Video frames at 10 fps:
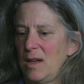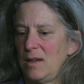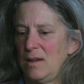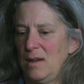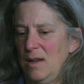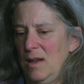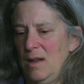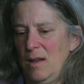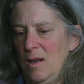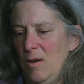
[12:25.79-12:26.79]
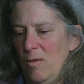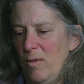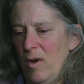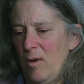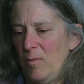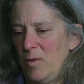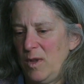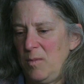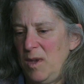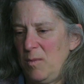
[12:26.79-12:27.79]
And
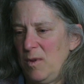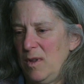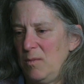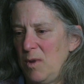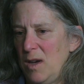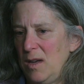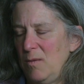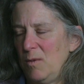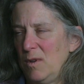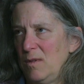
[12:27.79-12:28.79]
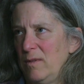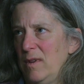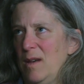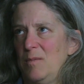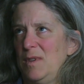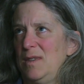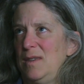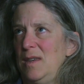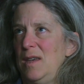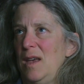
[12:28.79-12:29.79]
hopefully people in Putney will come to
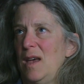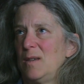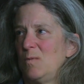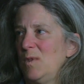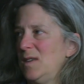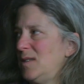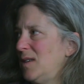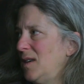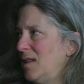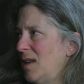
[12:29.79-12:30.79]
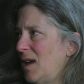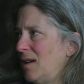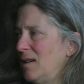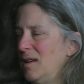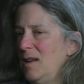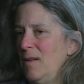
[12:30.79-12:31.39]
see, as we see, that